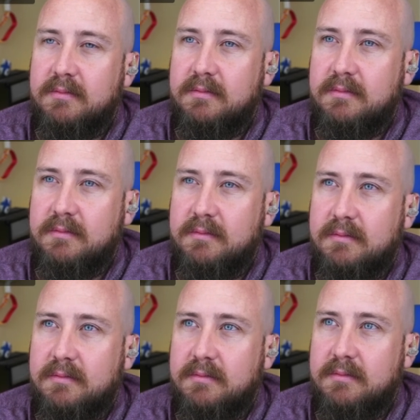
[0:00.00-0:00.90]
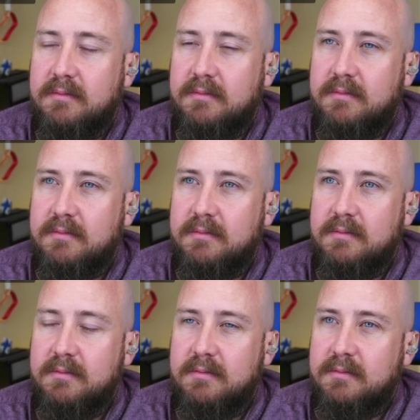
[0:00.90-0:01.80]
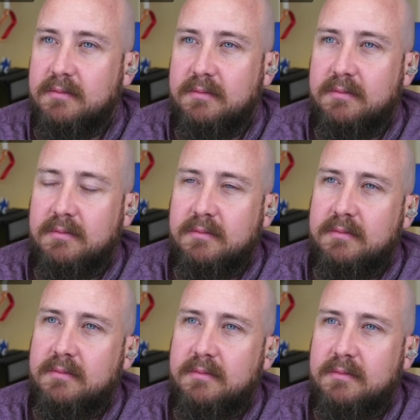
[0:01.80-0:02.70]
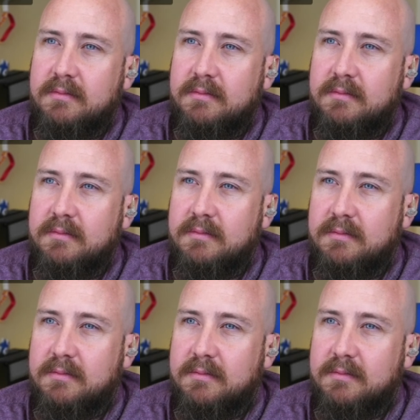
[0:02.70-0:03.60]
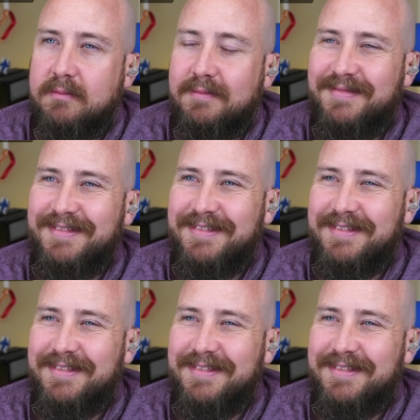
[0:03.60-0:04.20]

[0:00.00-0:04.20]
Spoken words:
This person isn't speaking.